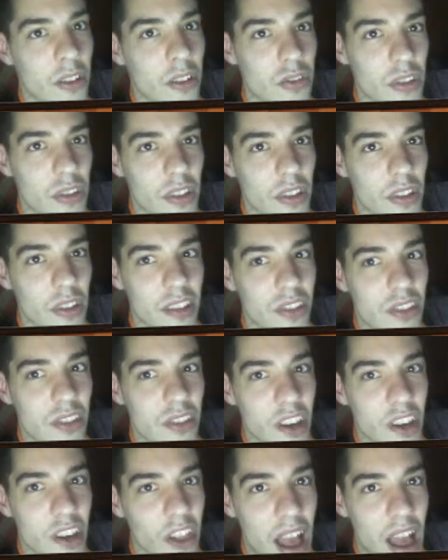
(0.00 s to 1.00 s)
That's not a
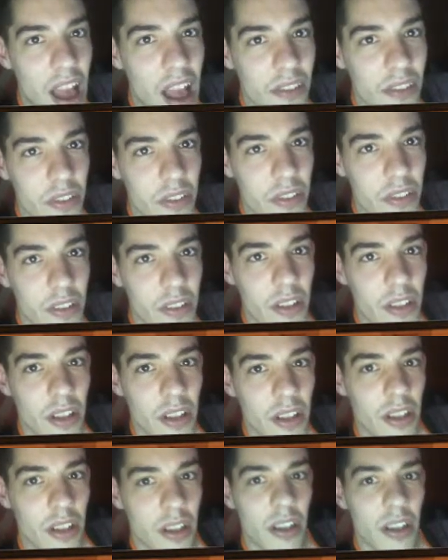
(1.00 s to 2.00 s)
life.
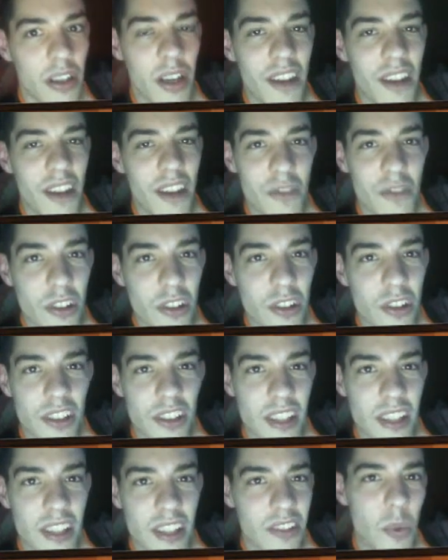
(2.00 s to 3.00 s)
And unfortunately that's
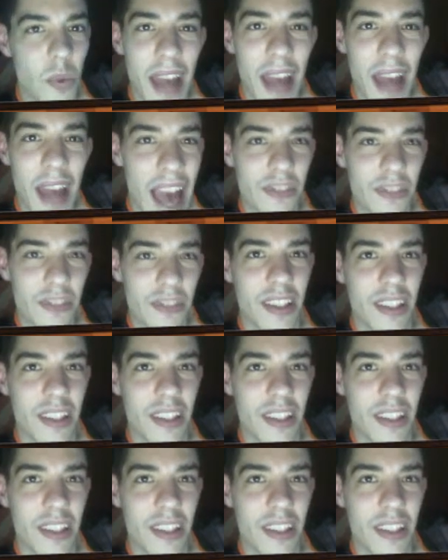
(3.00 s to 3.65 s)
the way I have to live